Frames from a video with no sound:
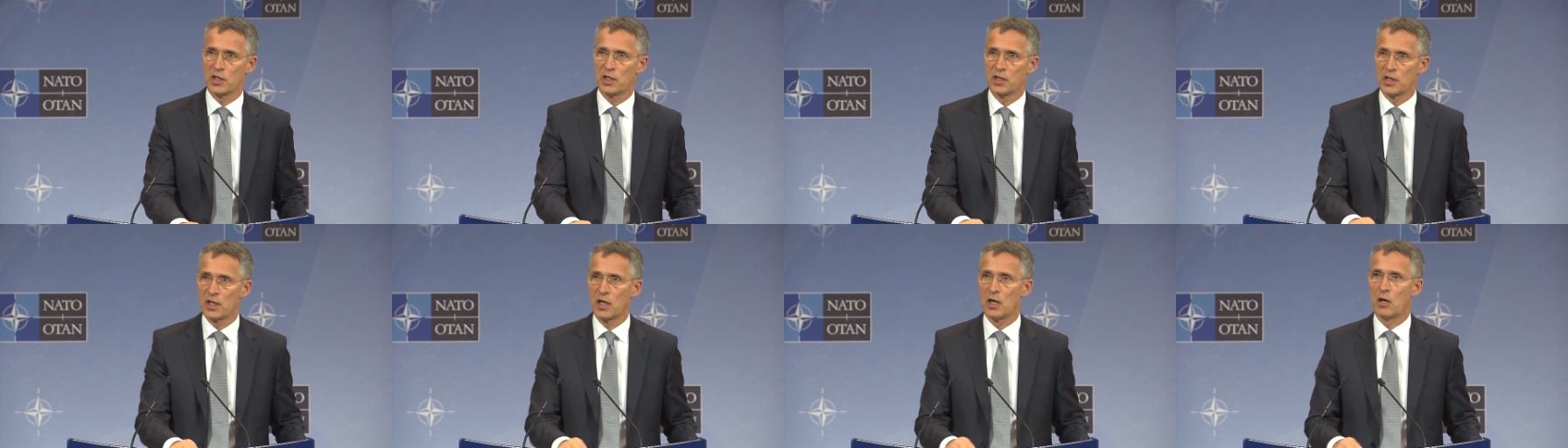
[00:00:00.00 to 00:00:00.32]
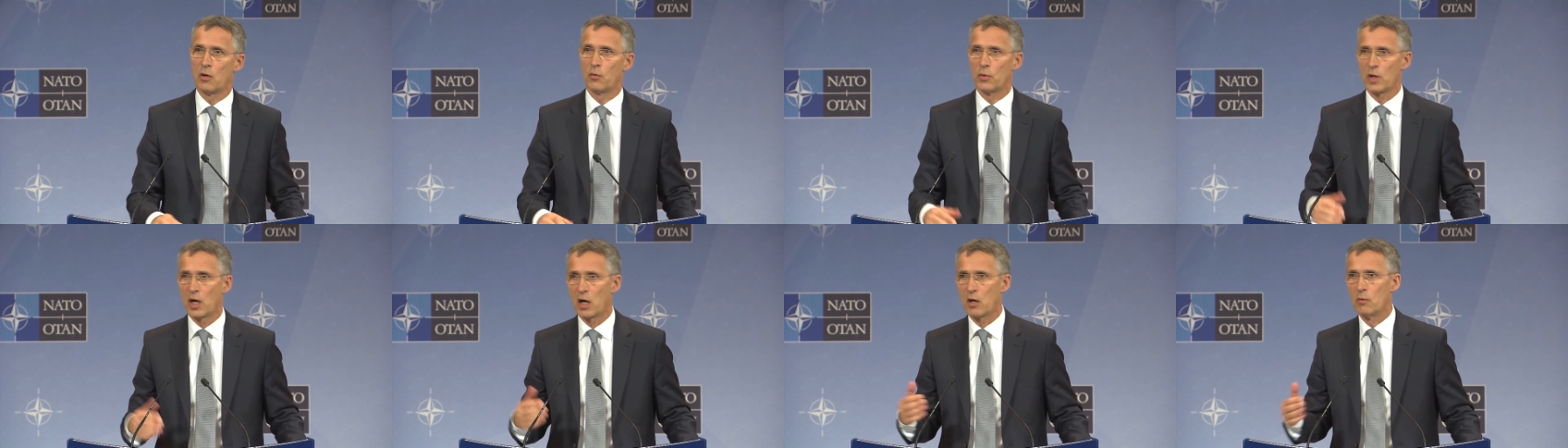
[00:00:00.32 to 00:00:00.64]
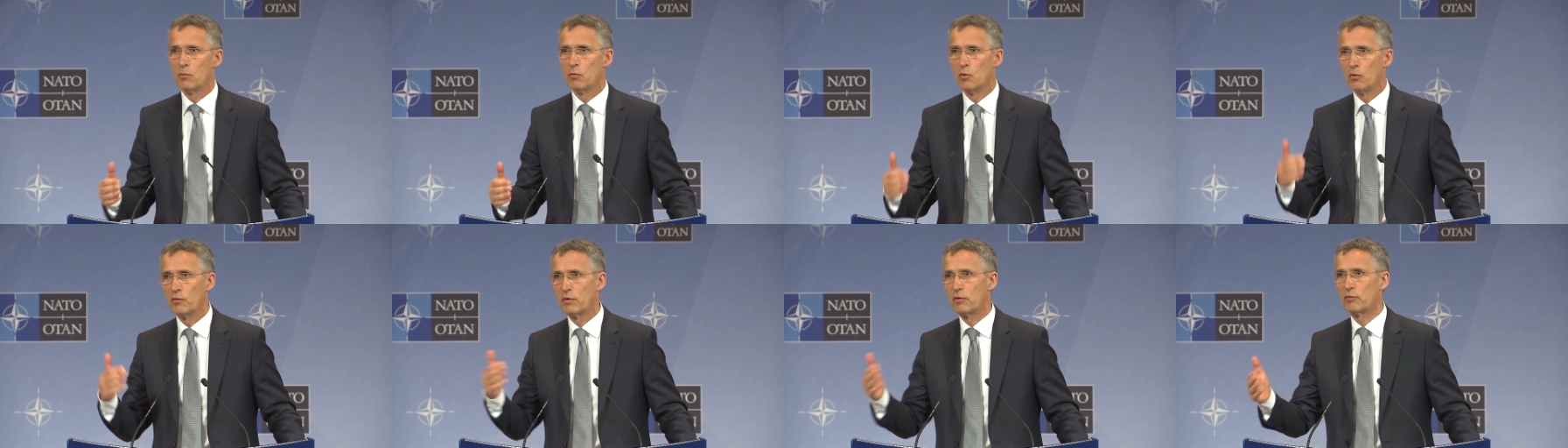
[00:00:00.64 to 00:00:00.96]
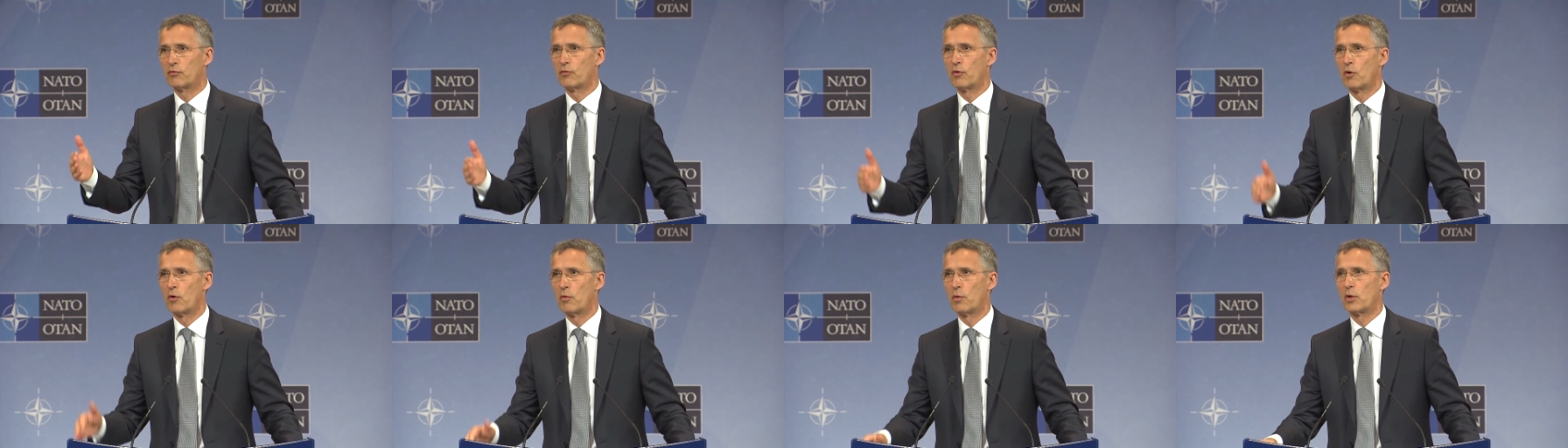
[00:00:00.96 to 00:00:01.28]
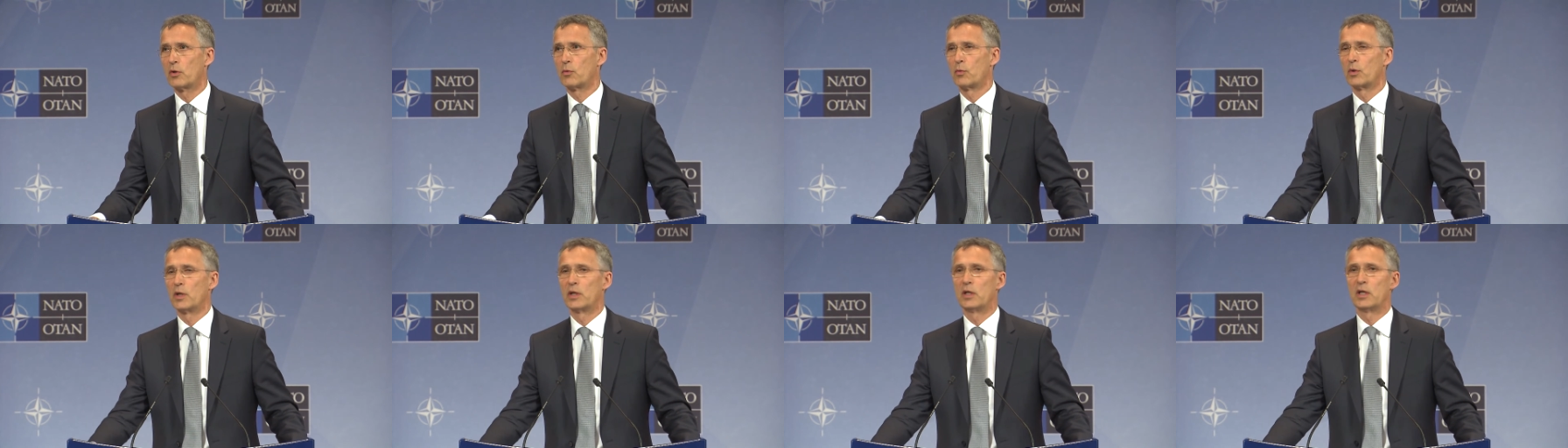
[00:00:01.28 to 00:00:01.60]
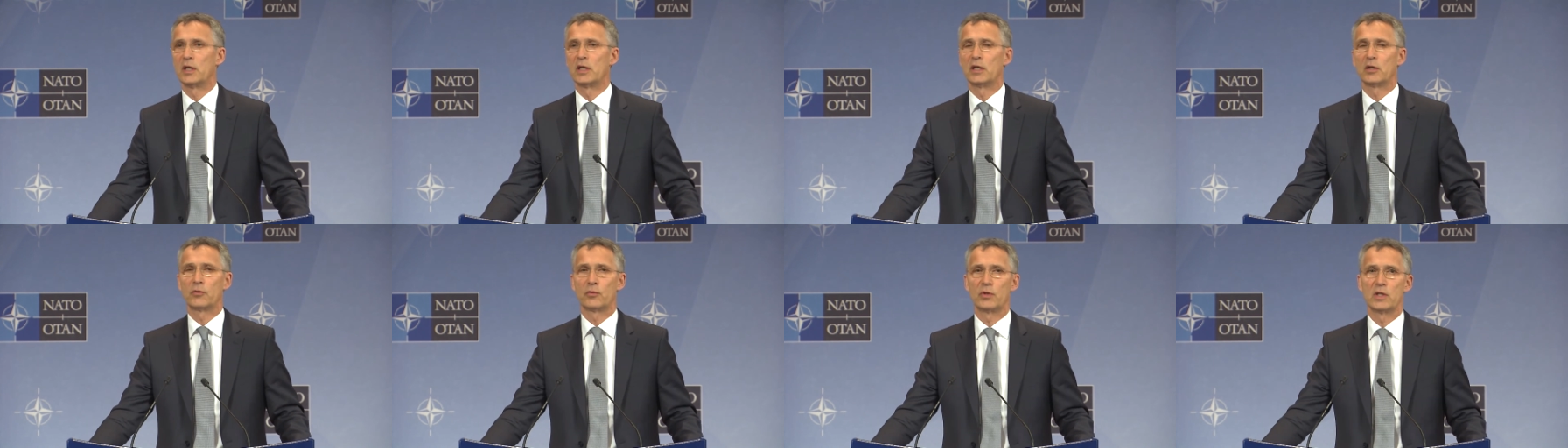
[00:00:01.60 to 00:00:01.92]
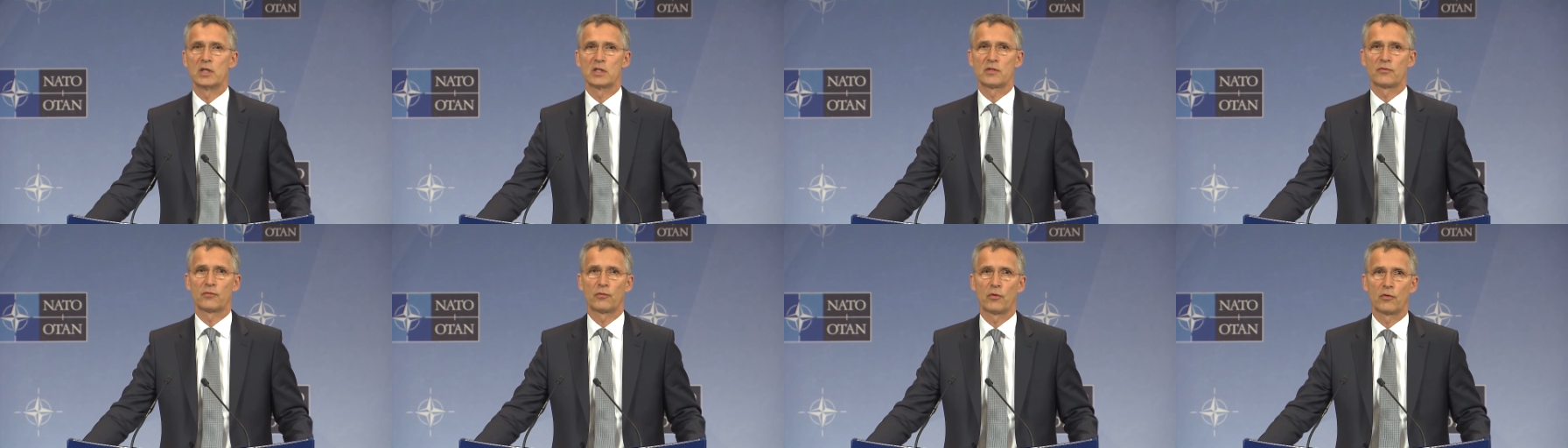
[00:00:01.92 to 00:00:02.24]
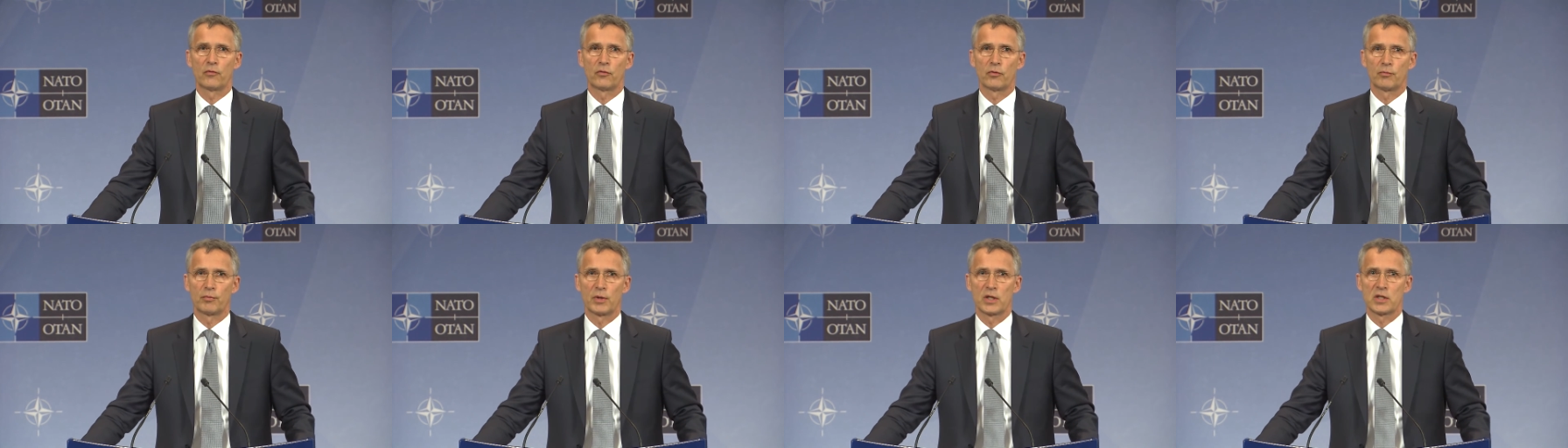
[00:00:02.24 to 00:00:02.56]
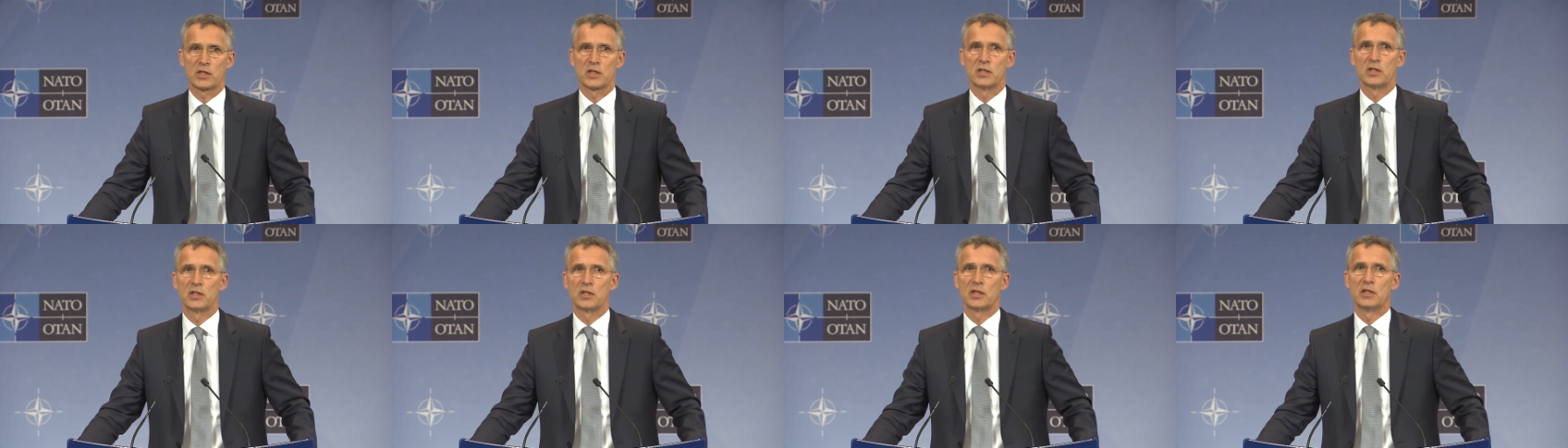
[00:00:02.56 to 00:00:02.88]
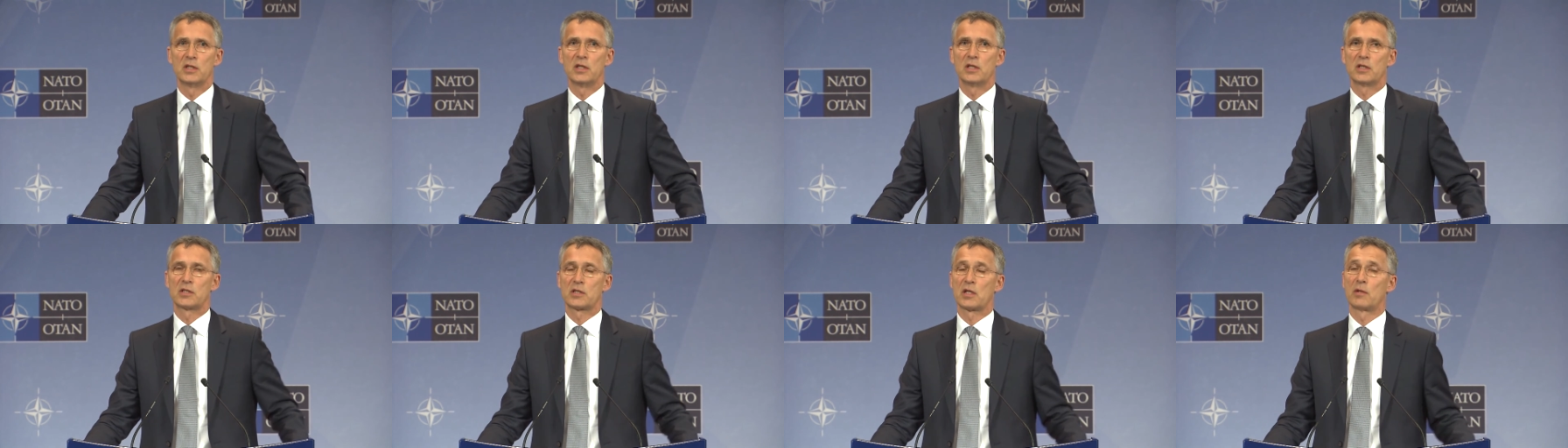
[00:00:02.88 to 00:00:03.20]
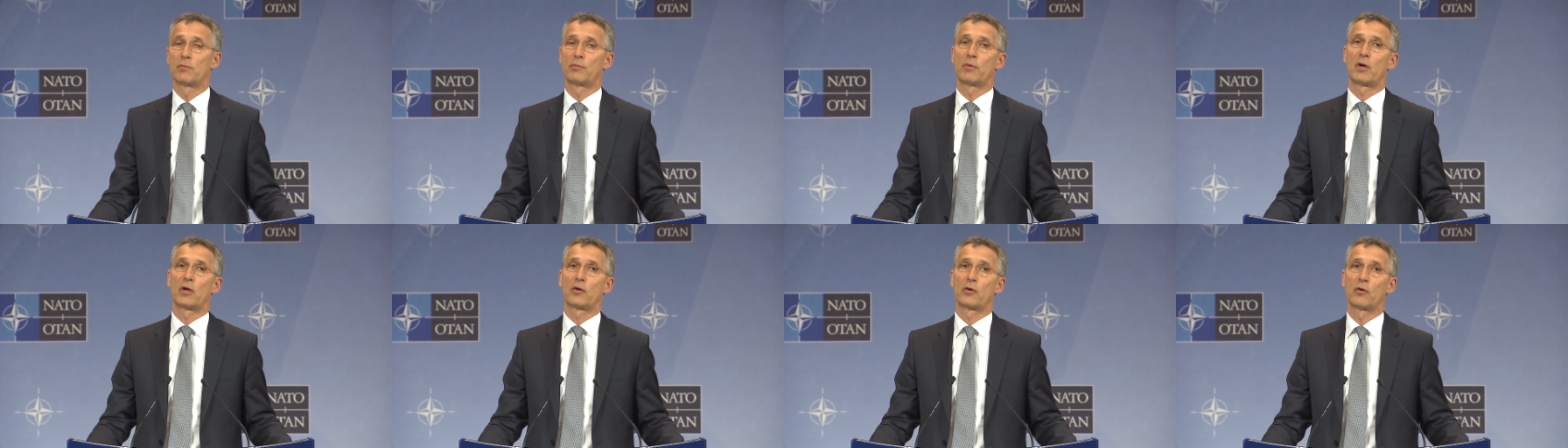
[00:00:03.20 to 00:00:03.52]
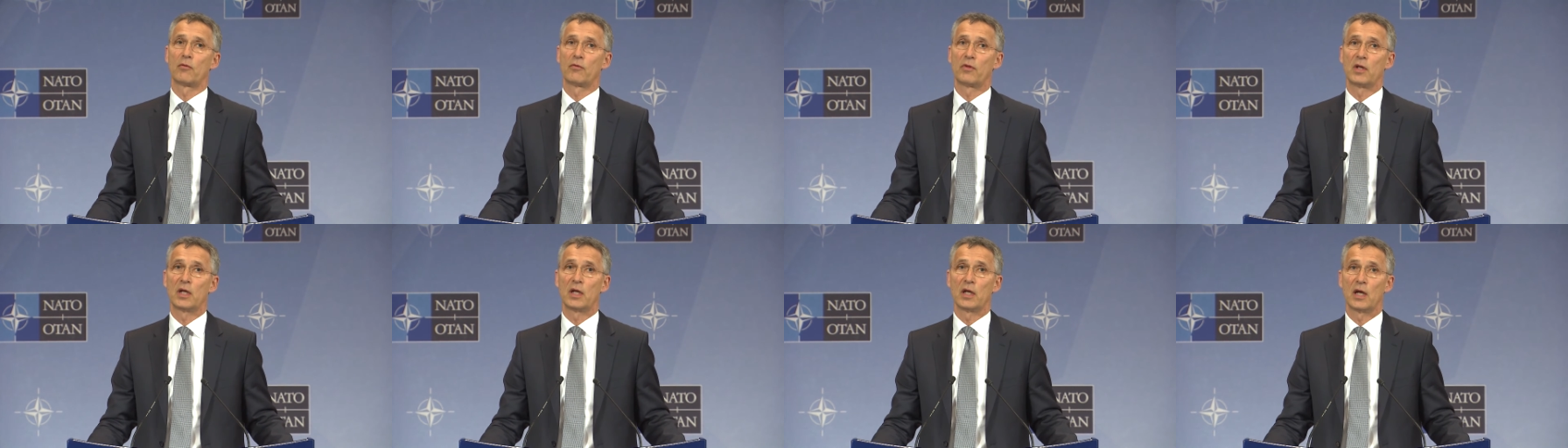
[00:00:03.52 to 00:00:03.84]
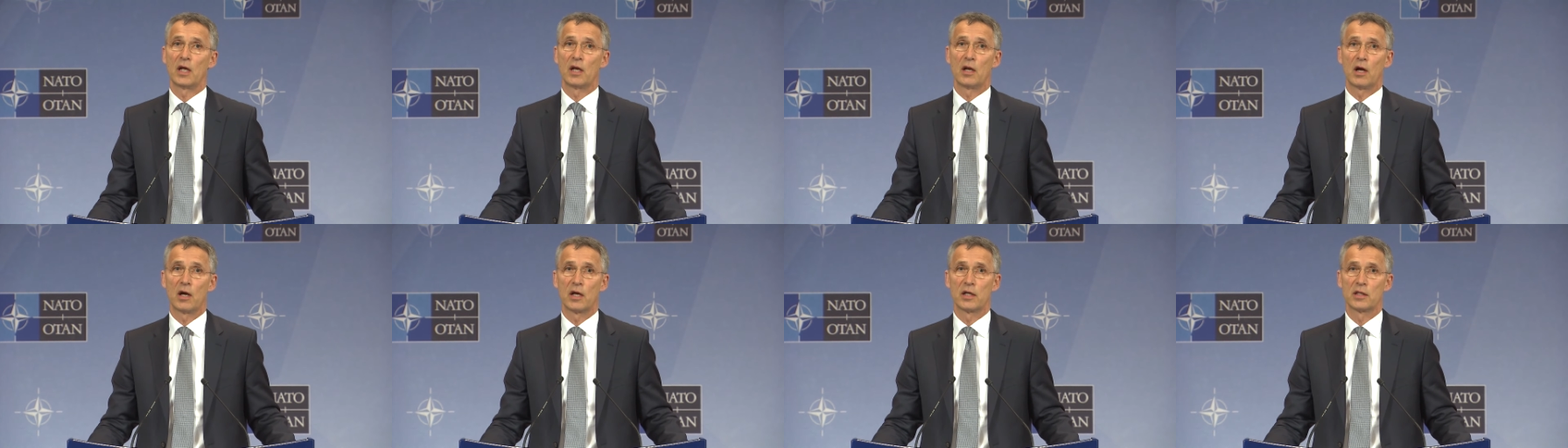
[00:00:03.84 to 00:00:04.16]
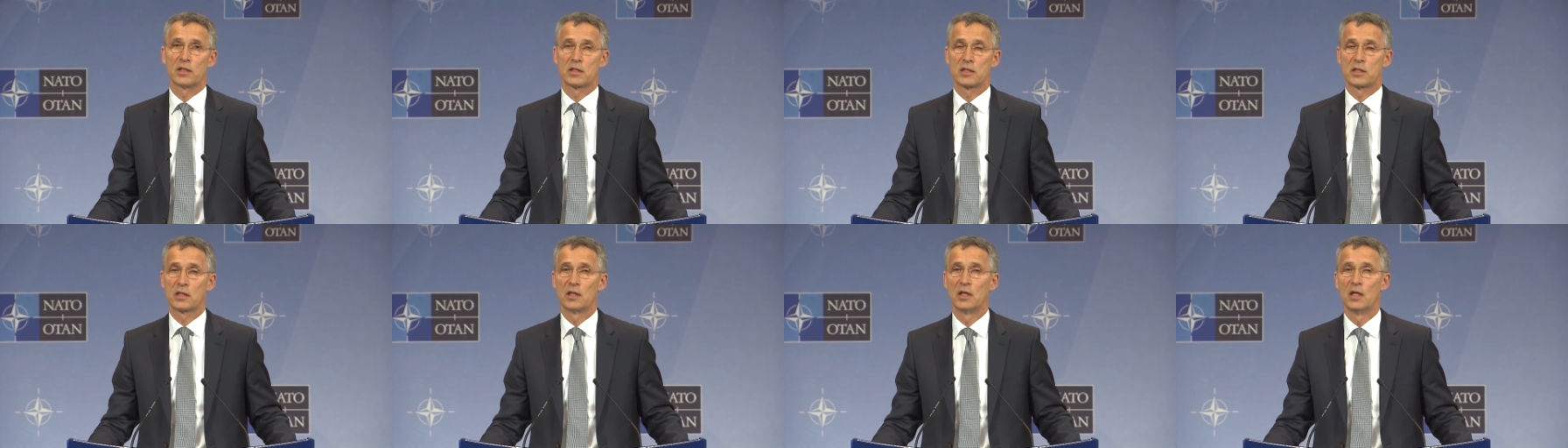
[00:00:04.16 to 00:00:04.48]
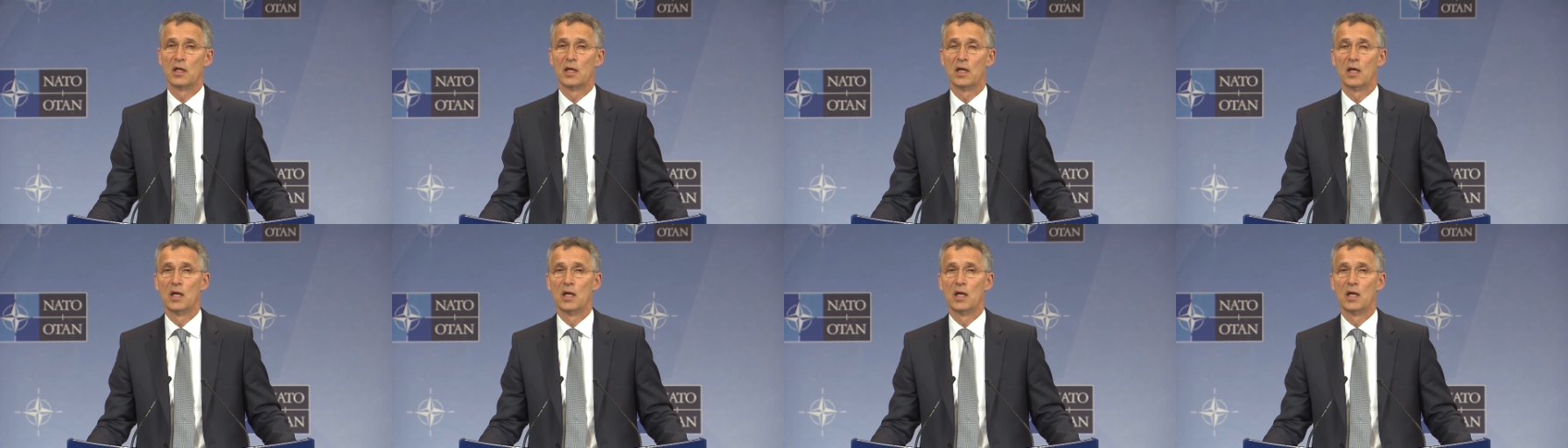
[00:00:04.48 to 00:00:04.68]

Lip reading: And now we are moving forward with increased forward presence in the eastern part of the alliance.